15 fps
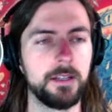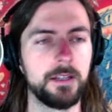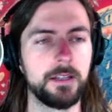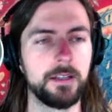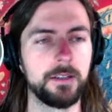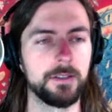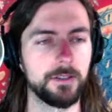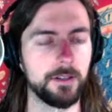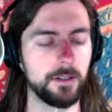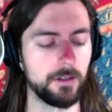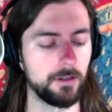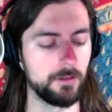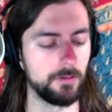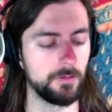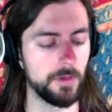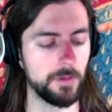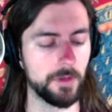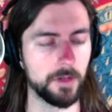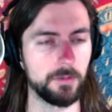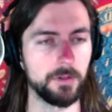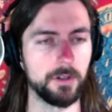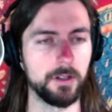so maybe I
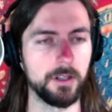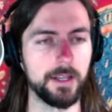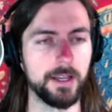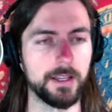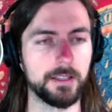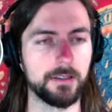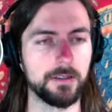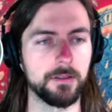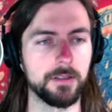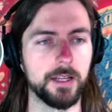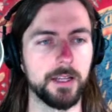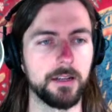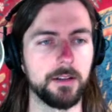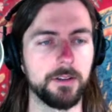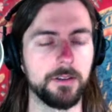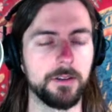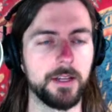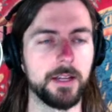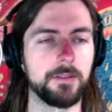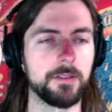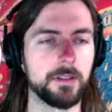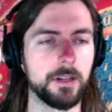could put a little X through that, although I
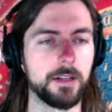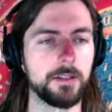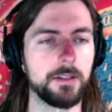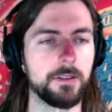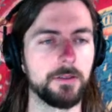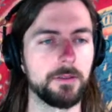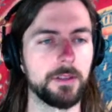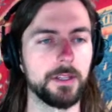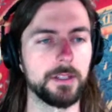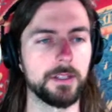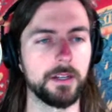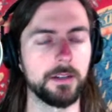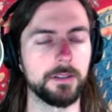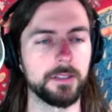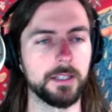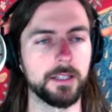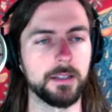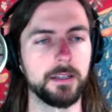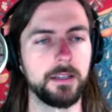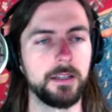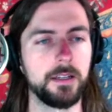haven't gotten it through the entire thing.